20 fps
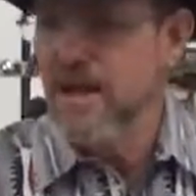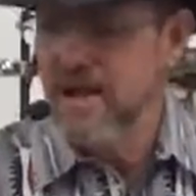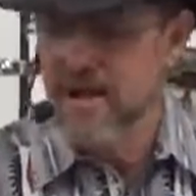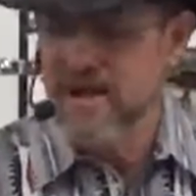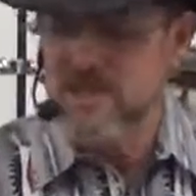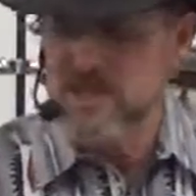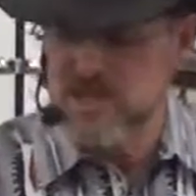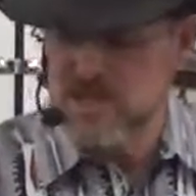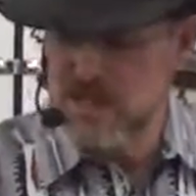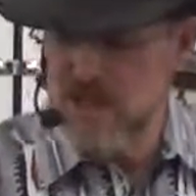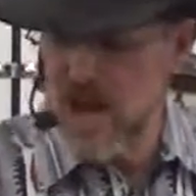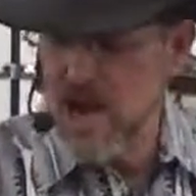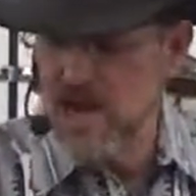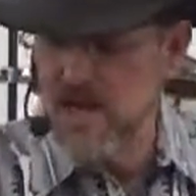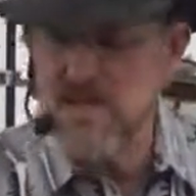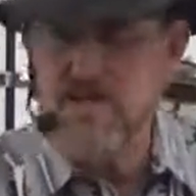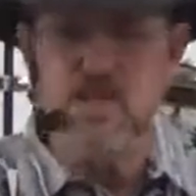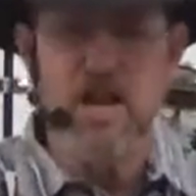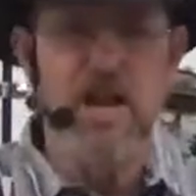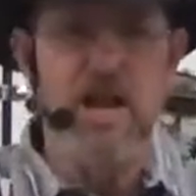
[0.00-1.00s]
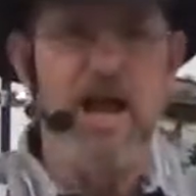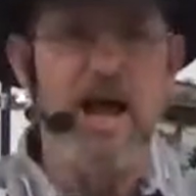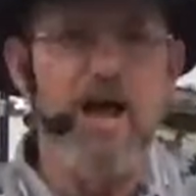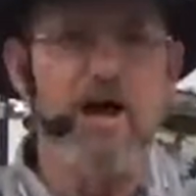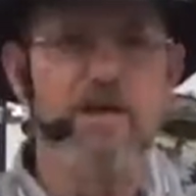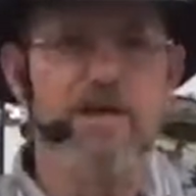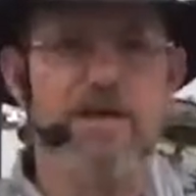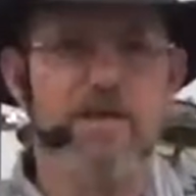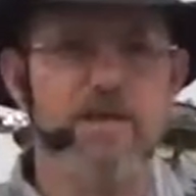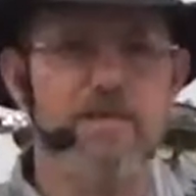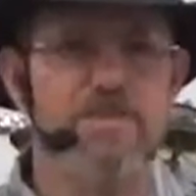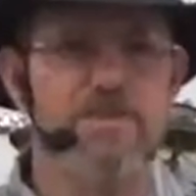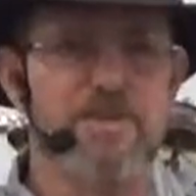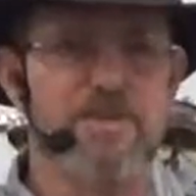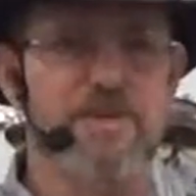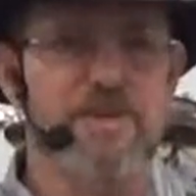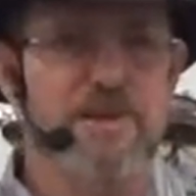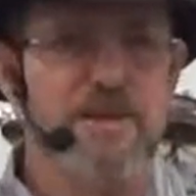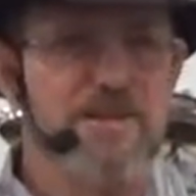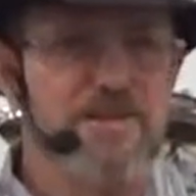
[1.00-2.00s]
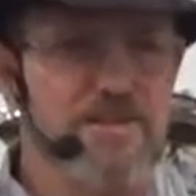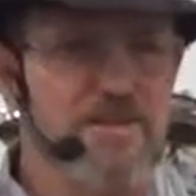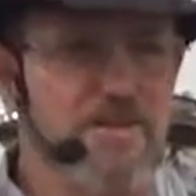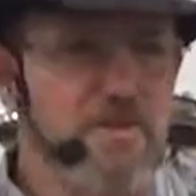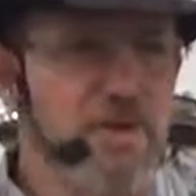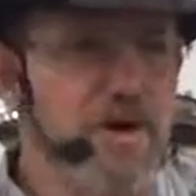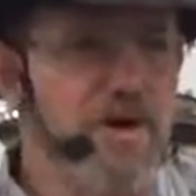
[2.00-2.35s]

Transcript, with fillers: and it's God just allowing him to, to